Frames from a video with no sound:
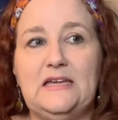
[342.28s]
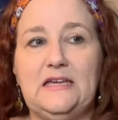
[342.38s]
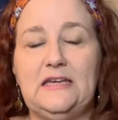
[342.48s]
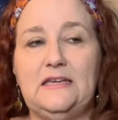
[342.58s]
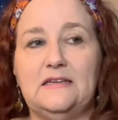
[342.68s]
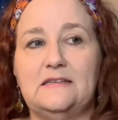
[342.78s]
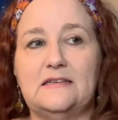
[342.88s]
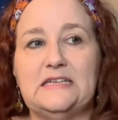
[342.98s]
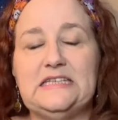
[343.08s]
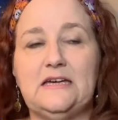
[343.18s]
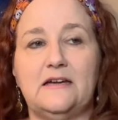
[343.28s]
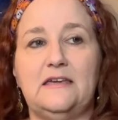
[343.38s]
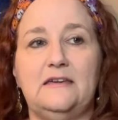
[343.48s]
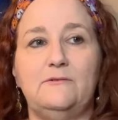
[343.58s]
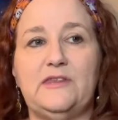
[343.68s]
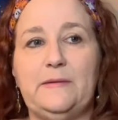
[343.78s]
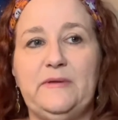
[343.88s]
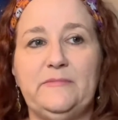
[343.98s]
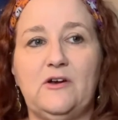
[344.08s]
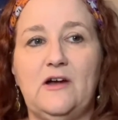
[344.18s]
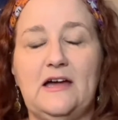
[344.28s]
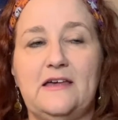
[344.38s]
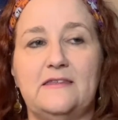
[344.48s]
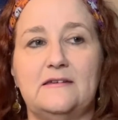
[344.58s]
in Kentucky with Amy McGrath.